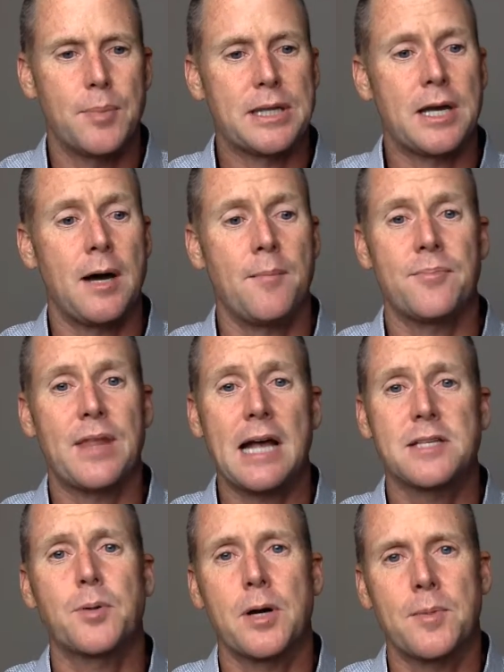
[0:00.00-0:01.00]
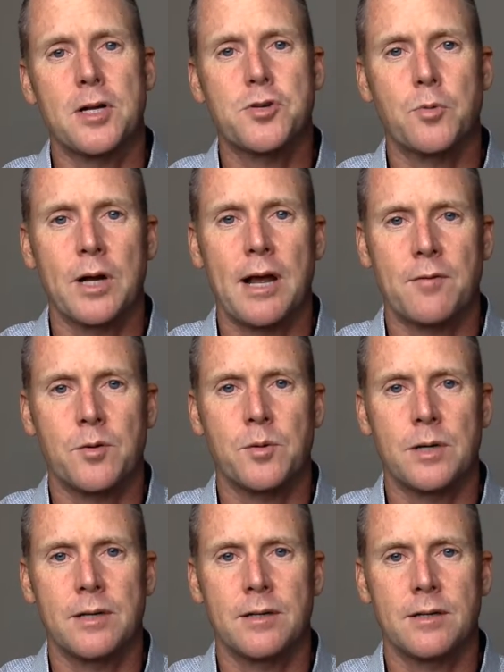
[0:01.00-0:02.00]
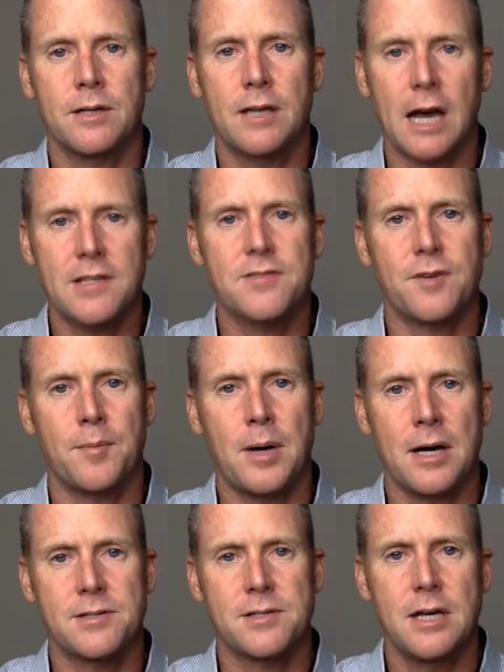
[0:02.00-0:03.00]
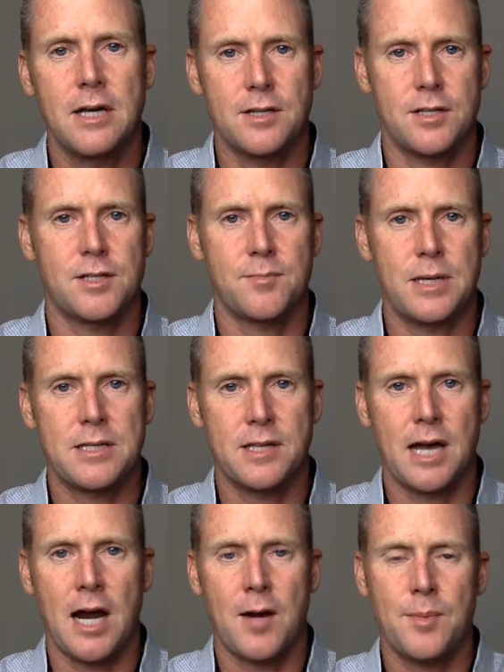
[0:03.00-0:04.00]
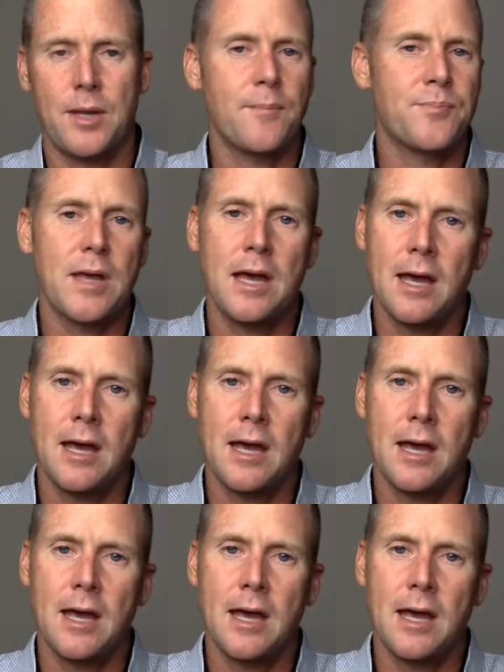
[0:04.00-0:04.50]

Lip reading: But that's pretty much what everyone gets from us to submit to the IRB.